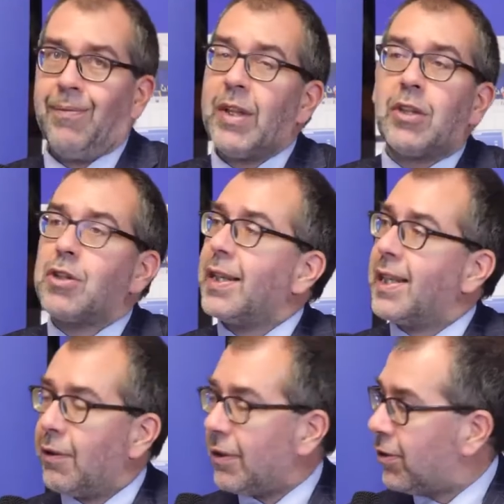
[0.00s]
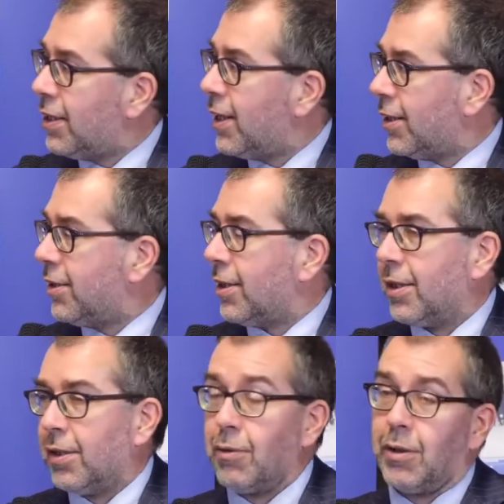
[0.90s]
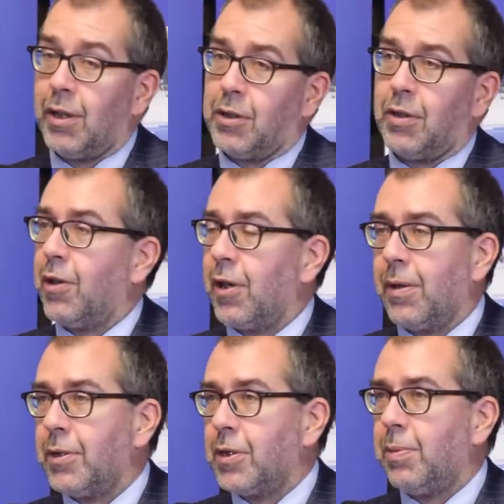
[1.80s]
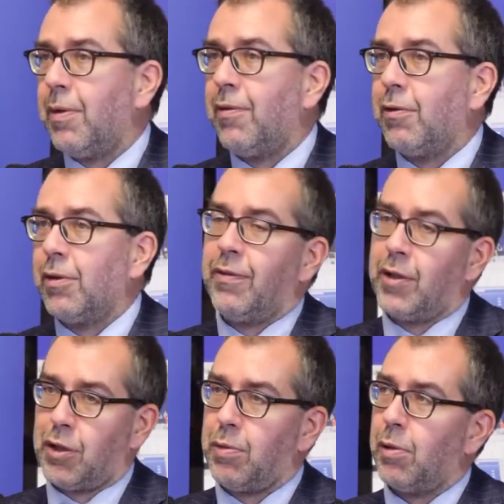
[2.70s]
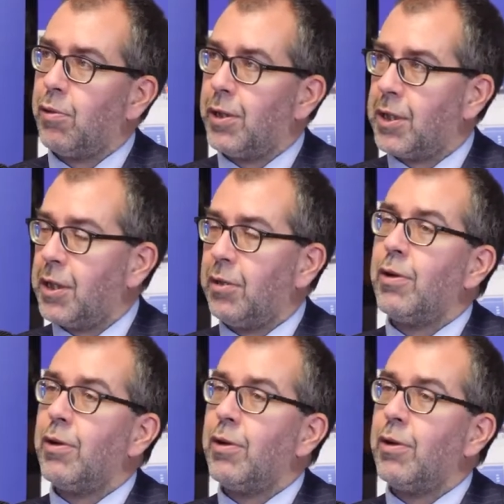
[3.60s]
That doesn't guarantee anything. Eh? There were lots of arguments before the First World War that said,